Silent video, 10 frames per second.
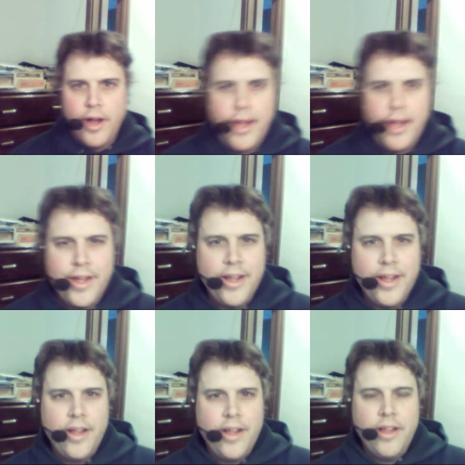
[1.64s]
Hi,
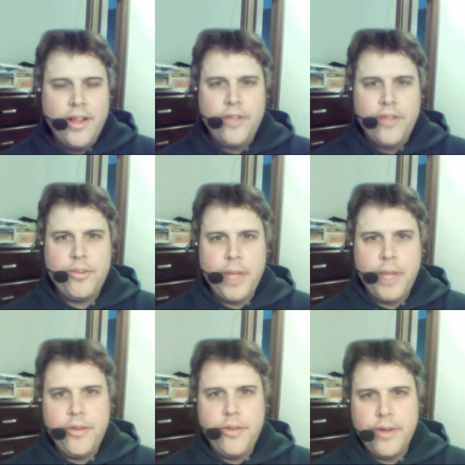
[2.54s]
this is
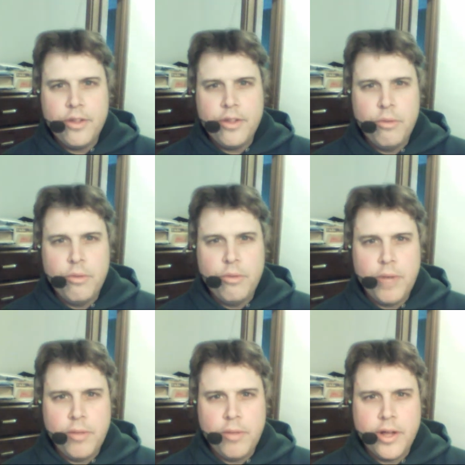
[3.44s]
Patriot of the
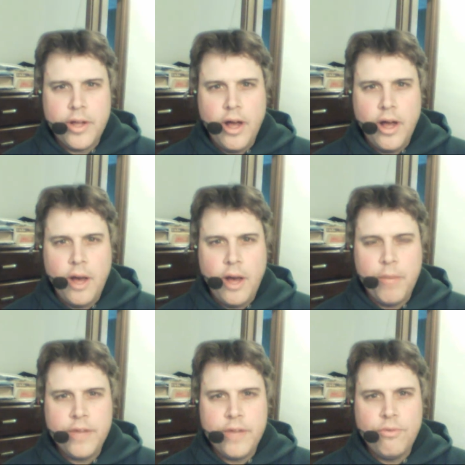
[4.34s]
Republic,
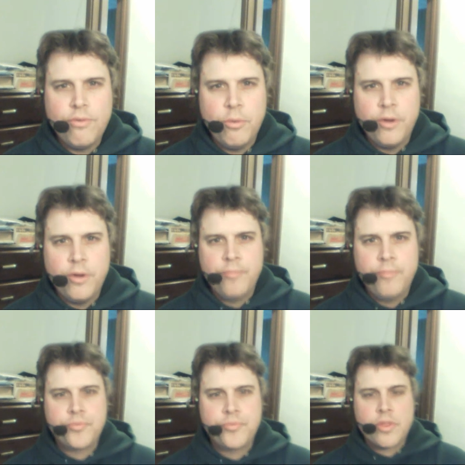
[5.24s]
Mike Fulmer.
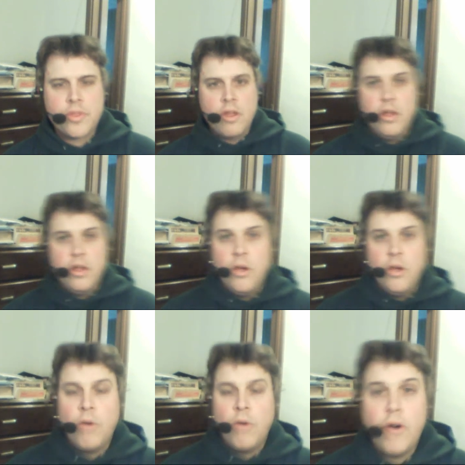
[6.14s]

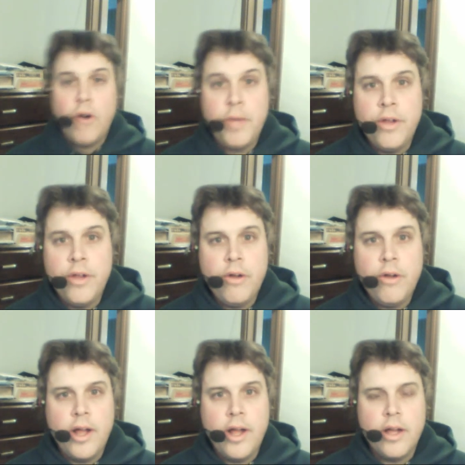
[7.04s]
Well, I'm here.
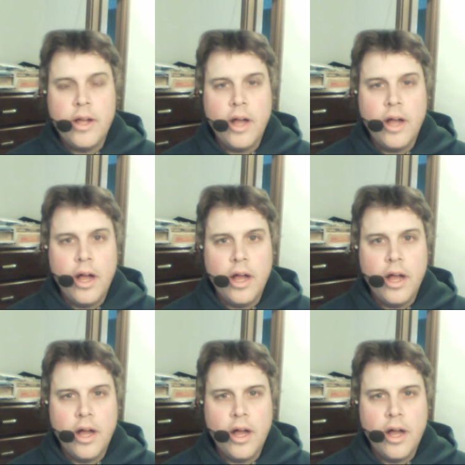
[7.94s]

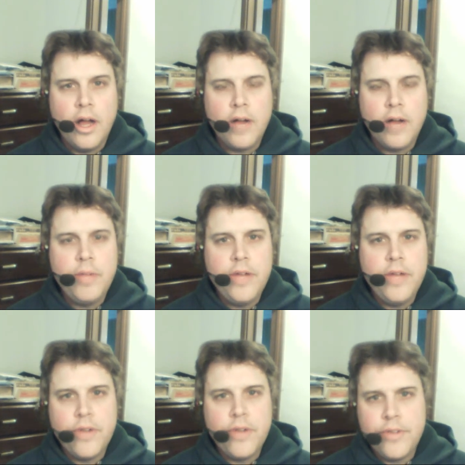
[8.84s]
I'm going to be
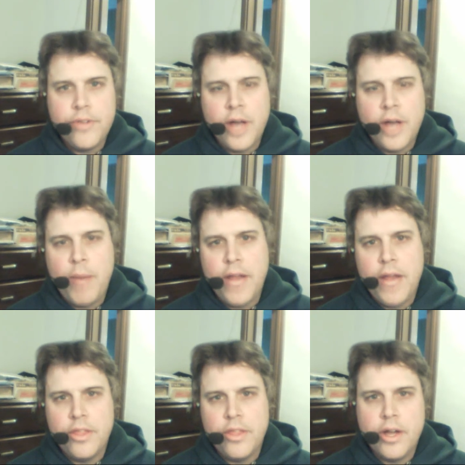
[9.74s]
addressing about
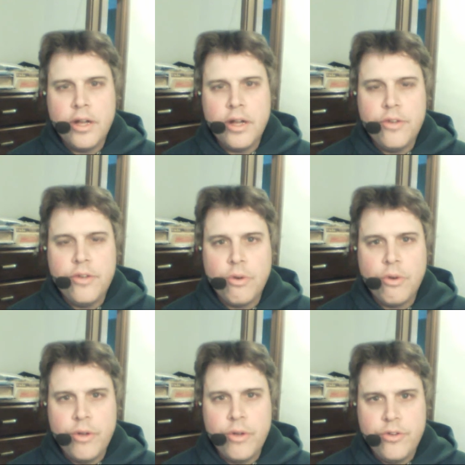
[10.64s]
the gun
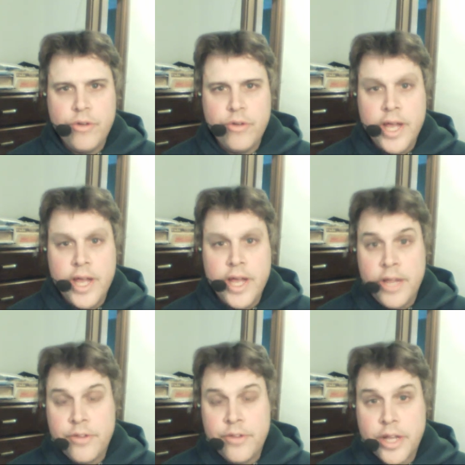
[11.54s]
control issue and
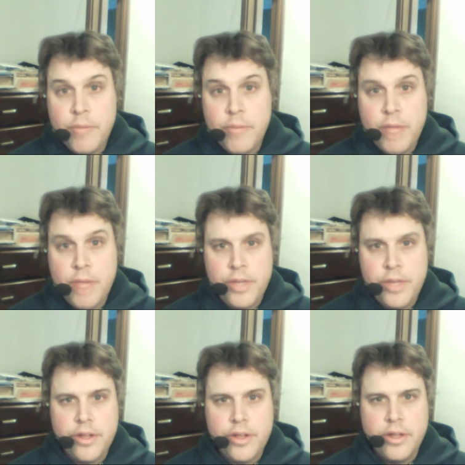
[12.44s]
the Second
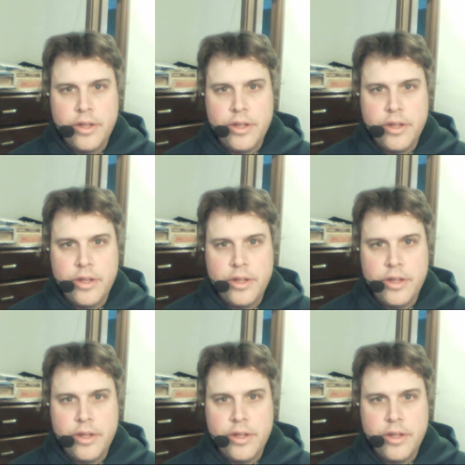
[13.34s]
Amendment.